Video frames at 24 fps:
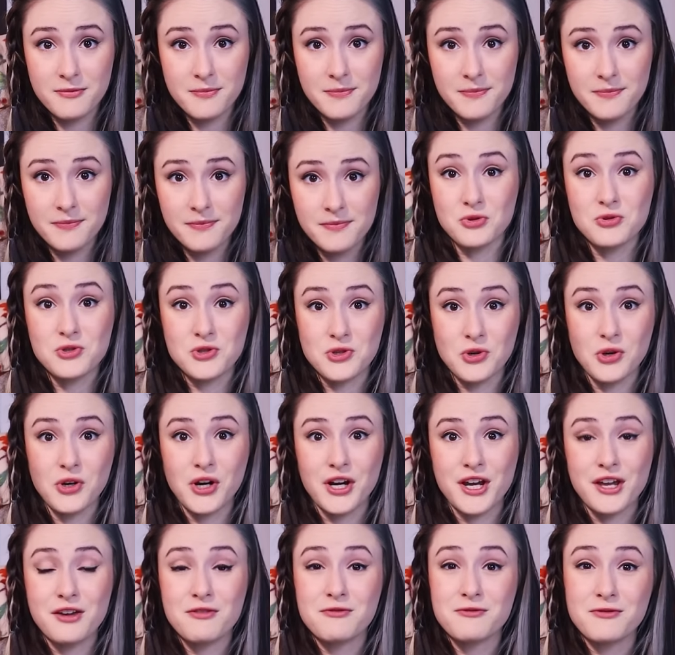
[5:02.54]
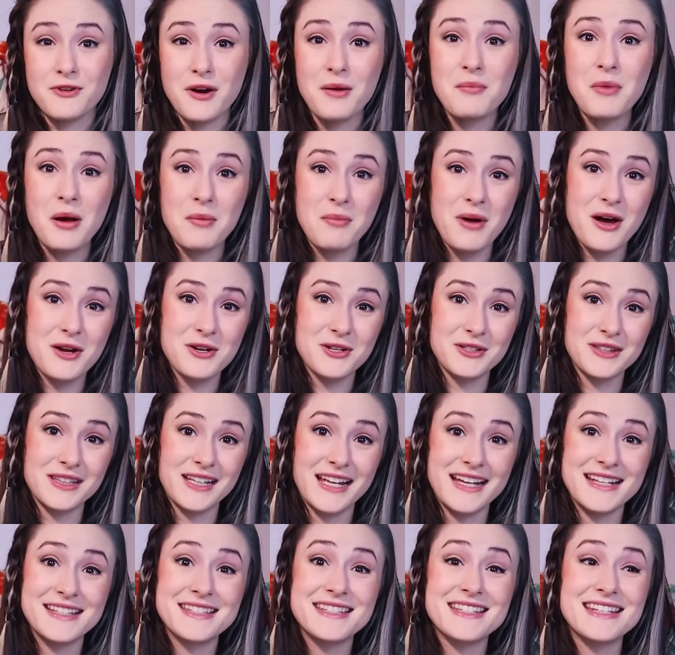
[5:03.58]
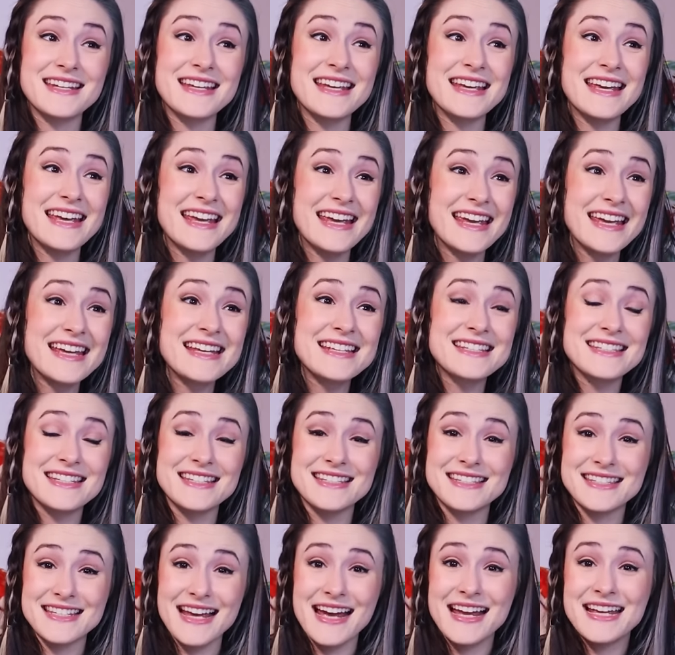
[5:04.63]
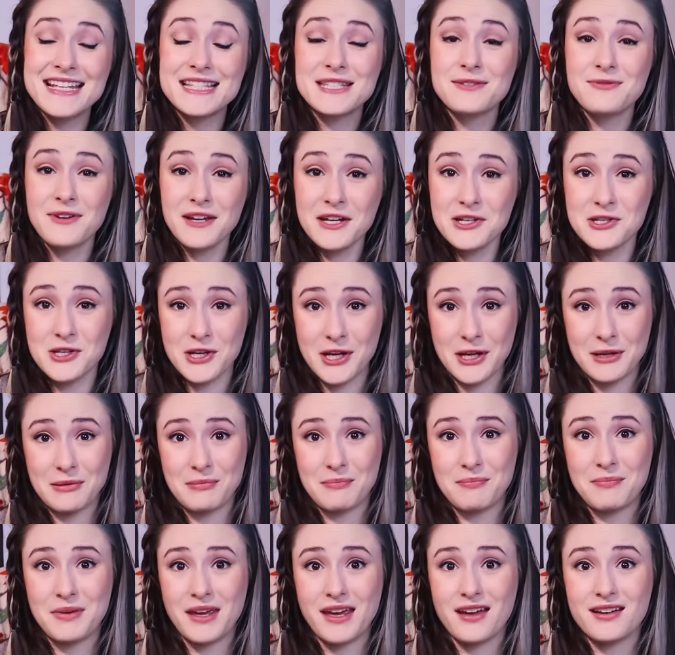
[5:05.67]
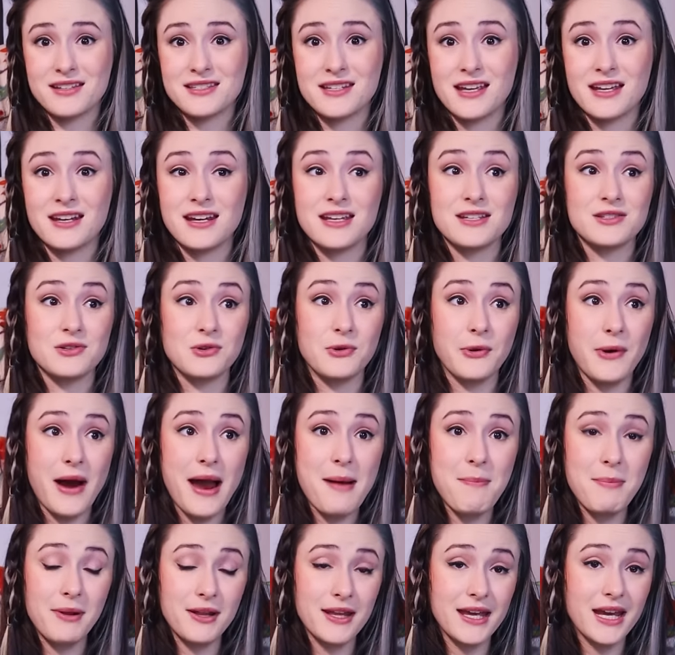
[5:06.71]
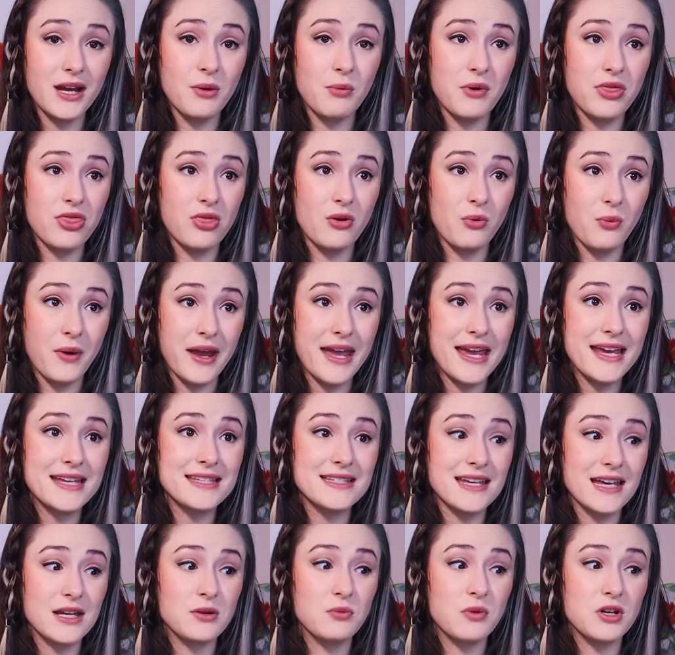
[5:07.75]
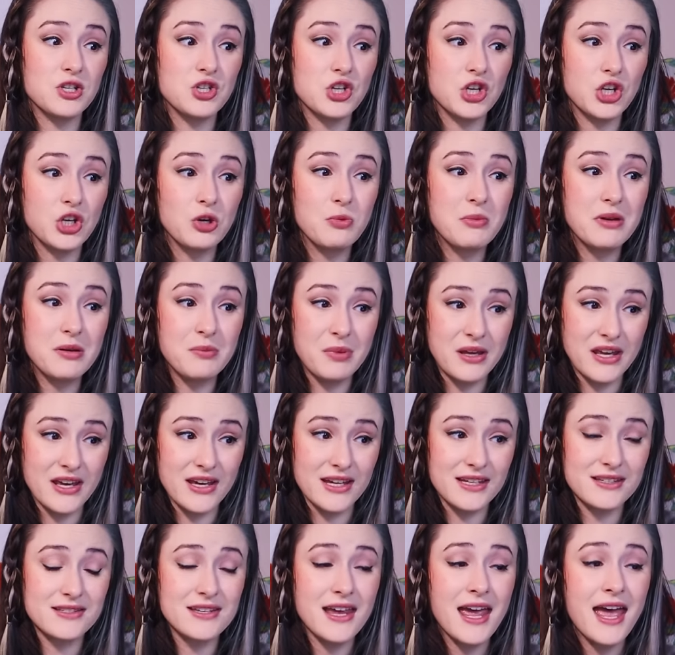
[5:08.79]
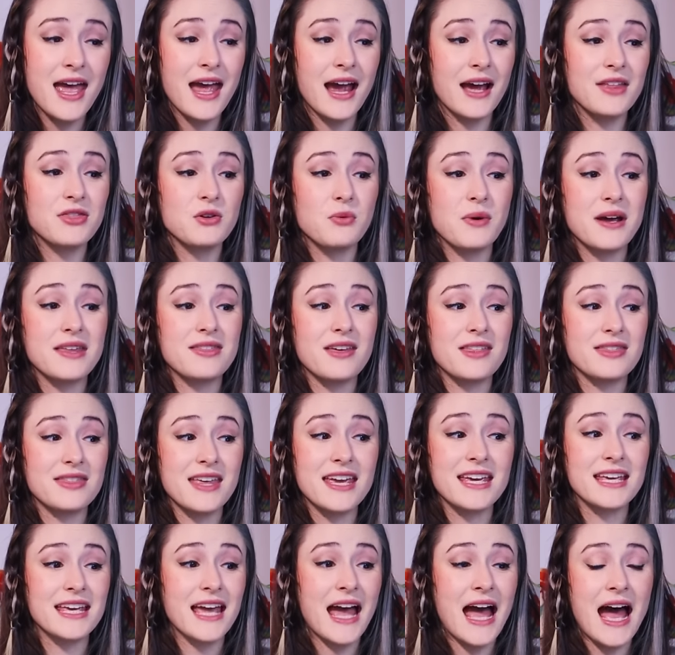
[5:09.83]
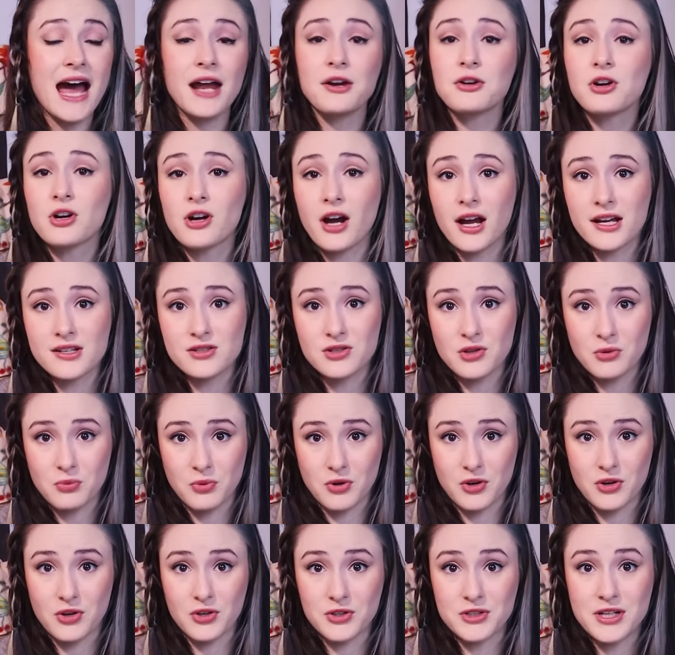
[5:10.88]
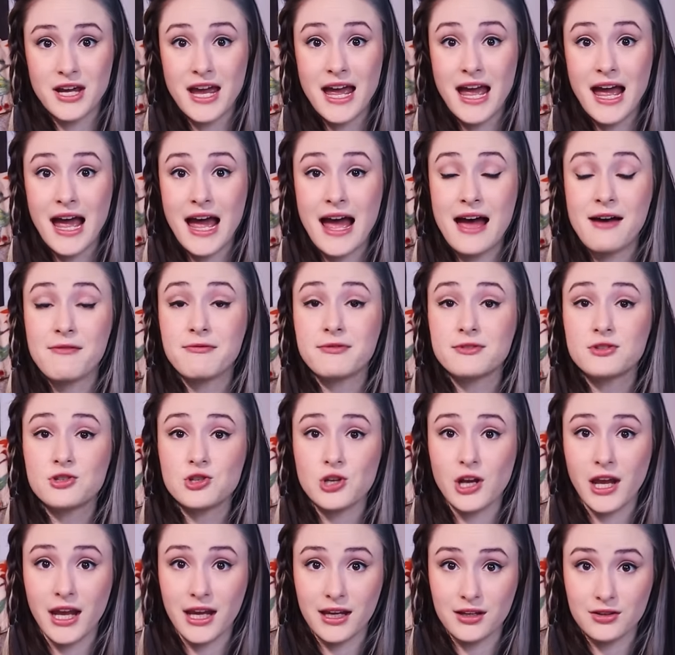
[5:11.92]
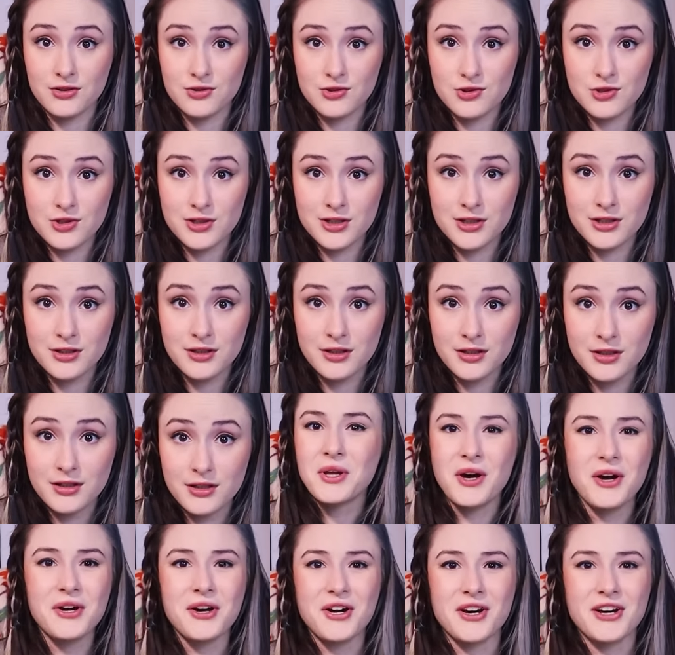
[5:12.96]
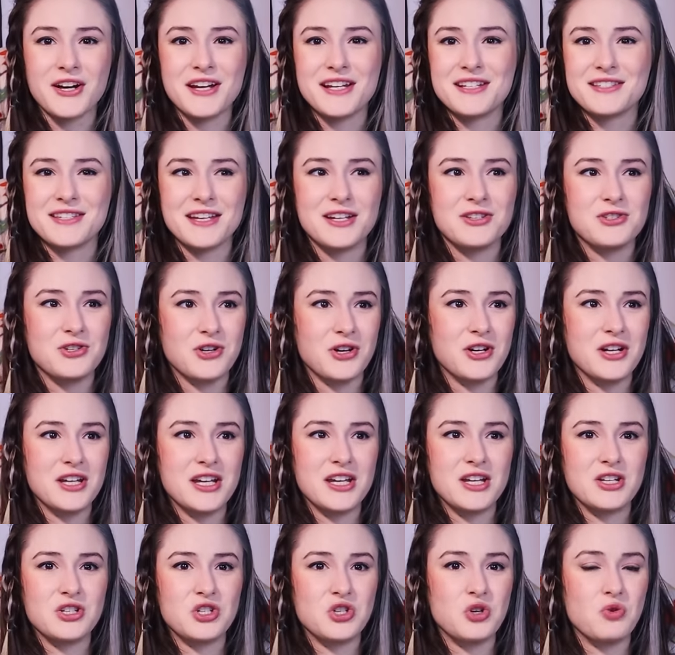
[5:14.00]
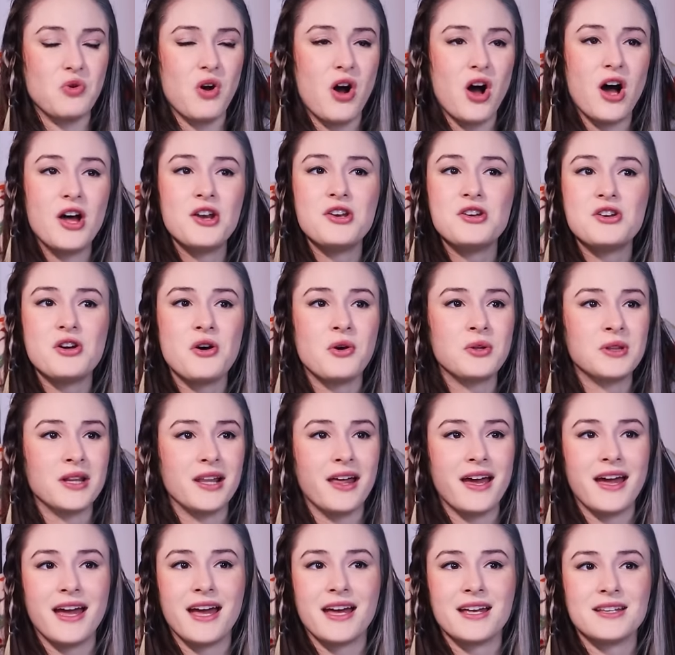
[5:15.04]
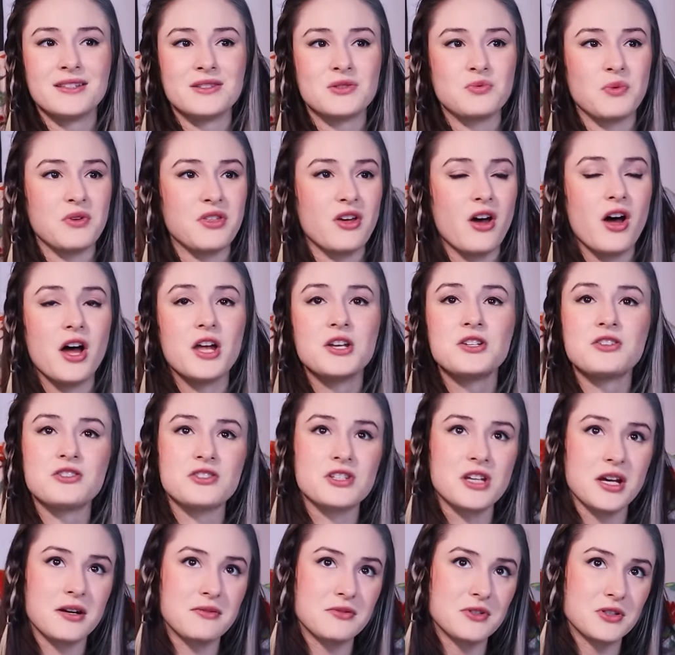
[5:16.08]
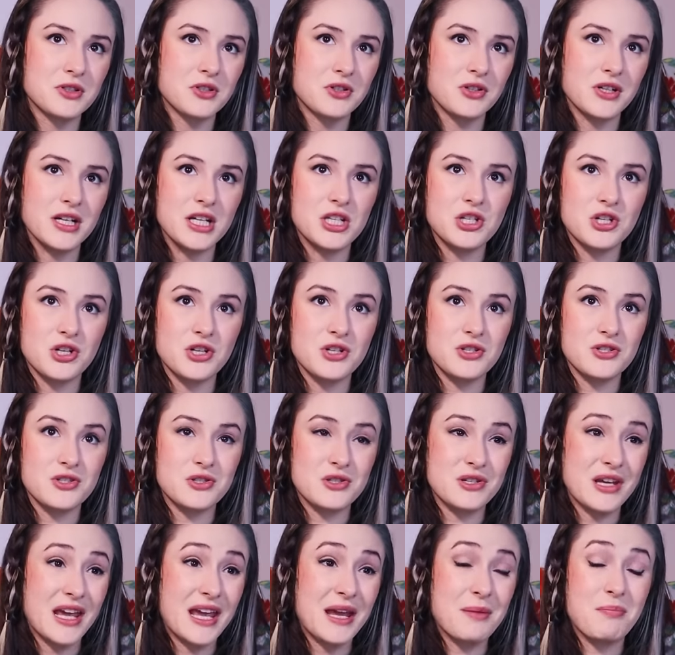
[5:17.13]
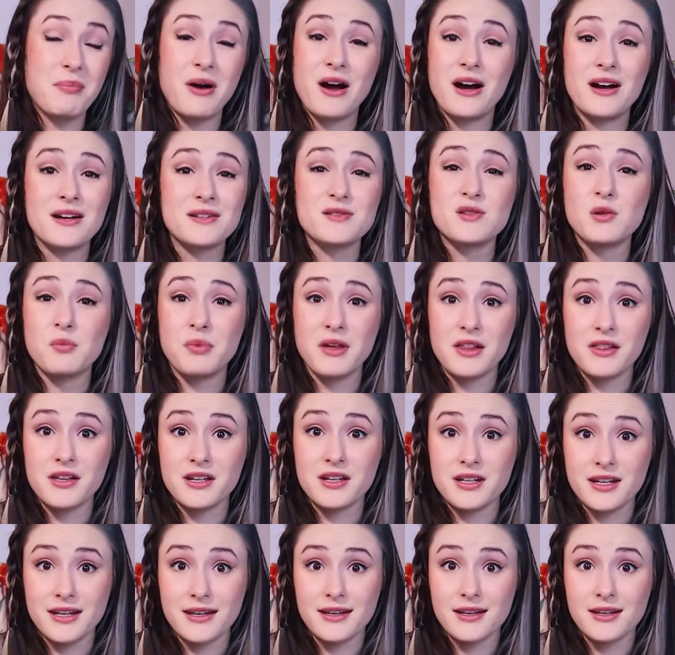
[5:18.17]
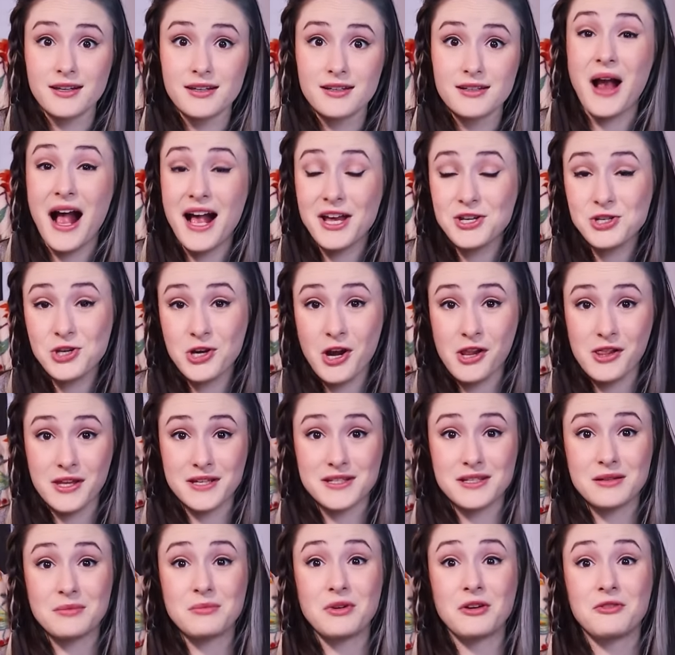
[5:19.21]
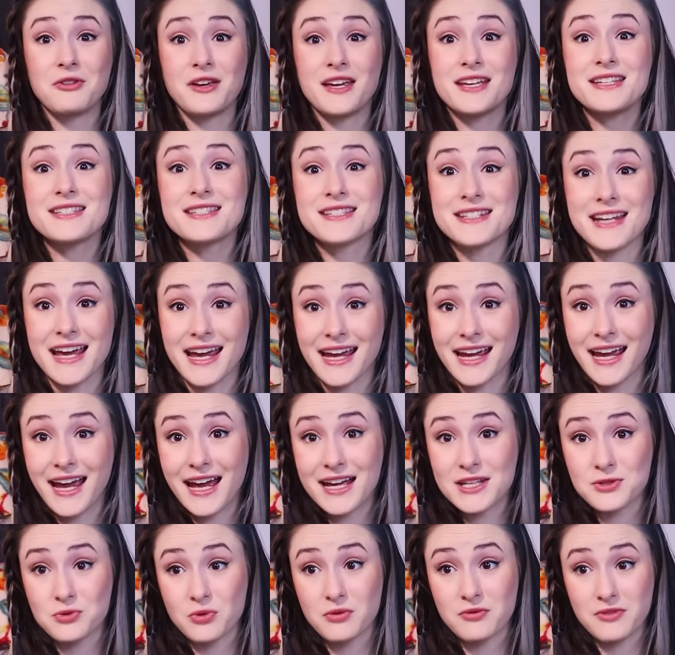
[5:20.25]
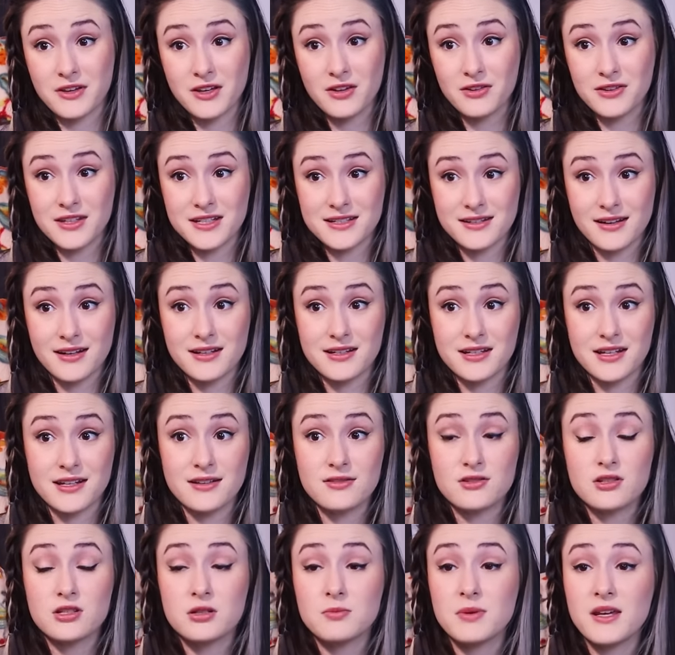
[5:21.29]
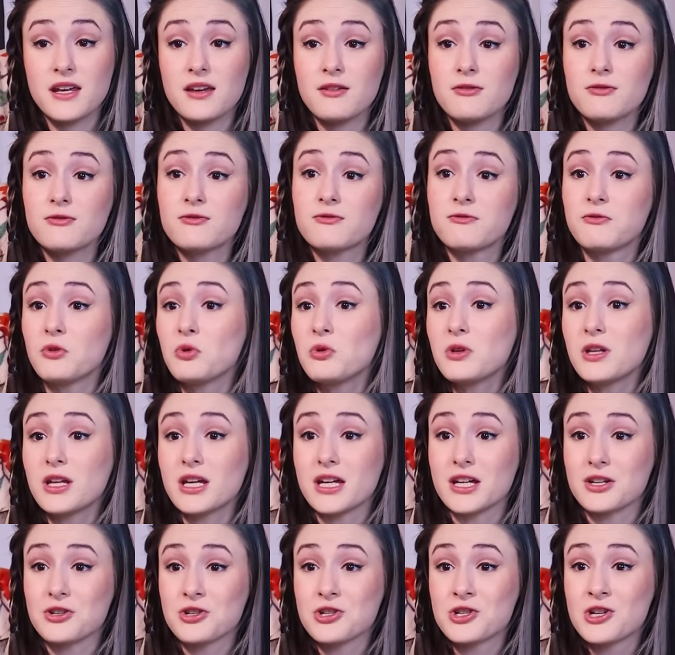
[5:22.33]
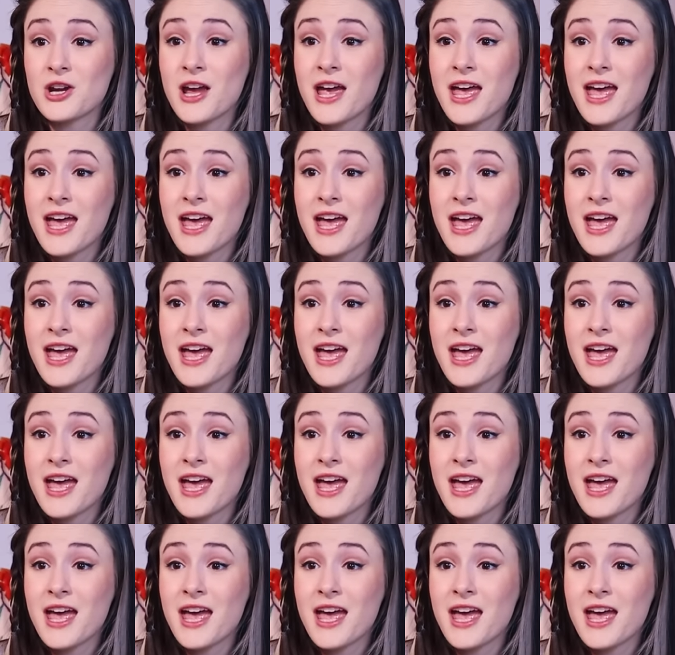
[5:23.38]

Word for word: His true story, from a modern lens, is science fiction because it is grappling with the ways in which human beings and the way that they categorize the world have changed. No longer is a journey to unknown lands with undiscovered creatures a possibility. The rationalism of his day has revealed these ideas to be foolish,